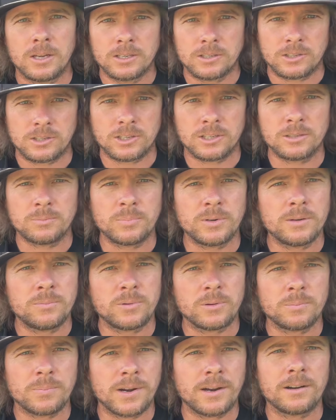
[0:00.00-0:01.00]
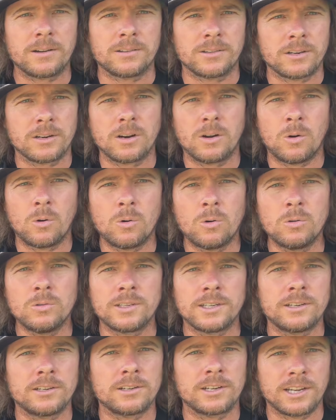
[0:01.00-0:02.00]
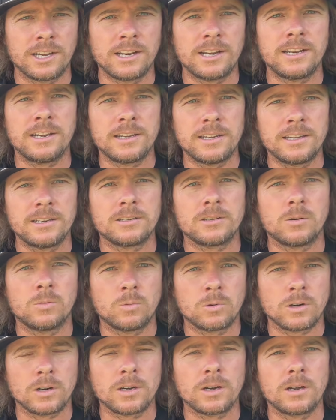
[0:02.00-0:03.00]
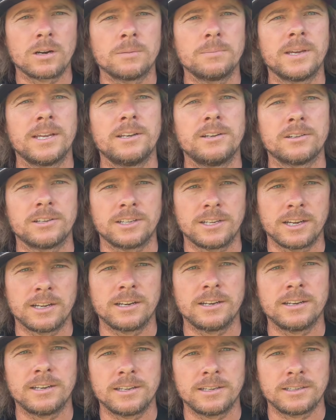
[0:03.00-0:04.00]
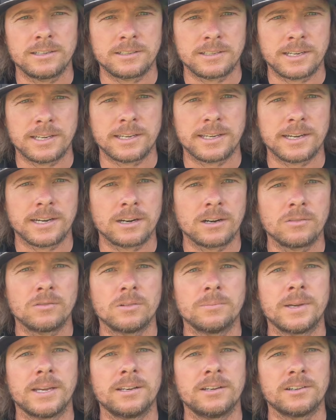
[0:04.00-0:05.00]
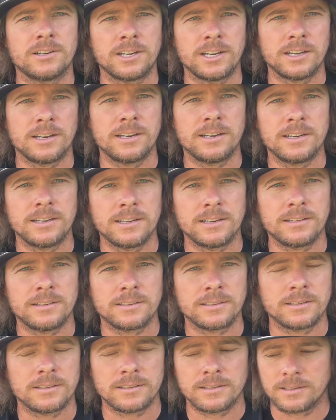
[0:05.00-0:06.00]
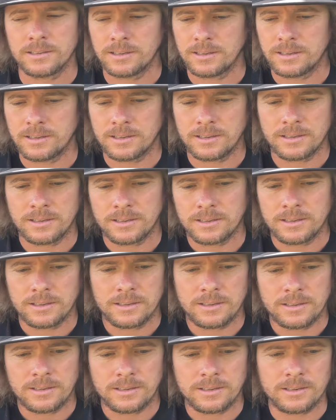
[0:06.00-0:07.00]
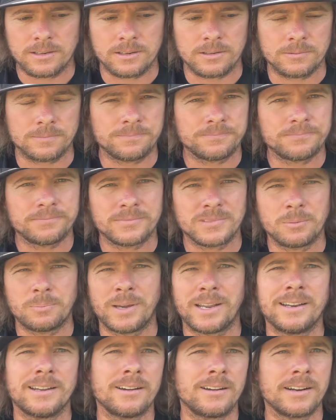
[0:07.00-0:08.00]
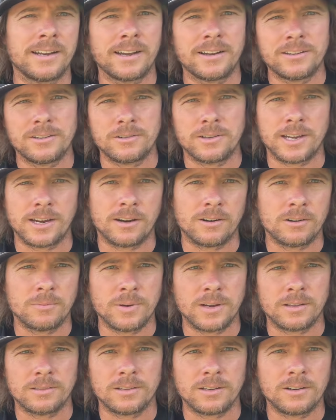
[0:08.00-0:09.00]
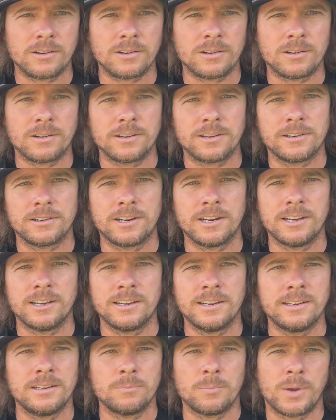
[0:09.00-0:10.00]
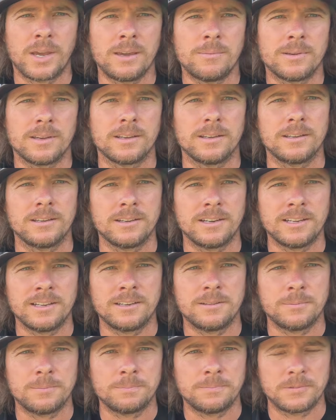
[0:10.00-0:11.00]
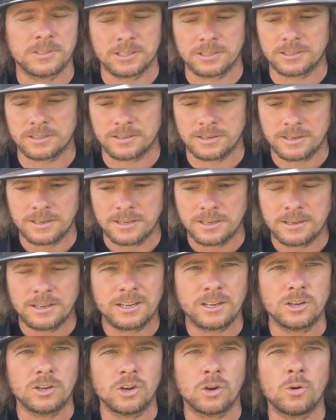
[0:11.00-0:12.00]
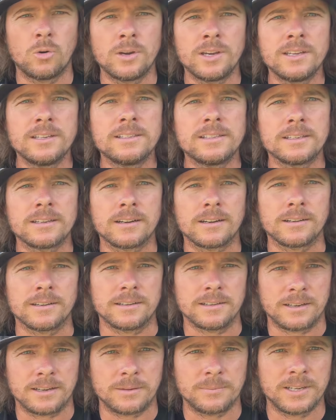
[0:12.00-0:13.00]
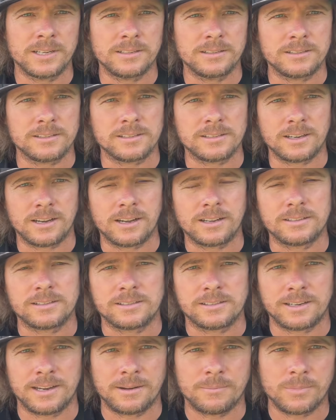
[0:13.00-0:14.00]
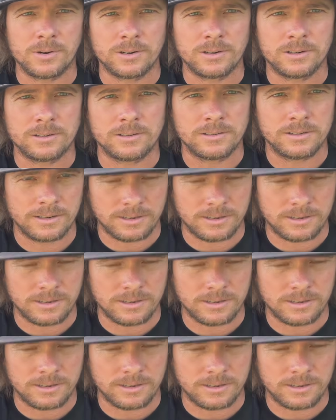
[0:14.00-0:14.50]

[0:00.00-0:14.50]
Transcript: Just be prepared. They're old and you're gonna need to work on them, and you're gonna need to take care of them, and you're gonna need to, you know, depending on how you care about the car, you're gonna need to baby it. You need to just go easy on it. I mean, Scott's SAMBAR,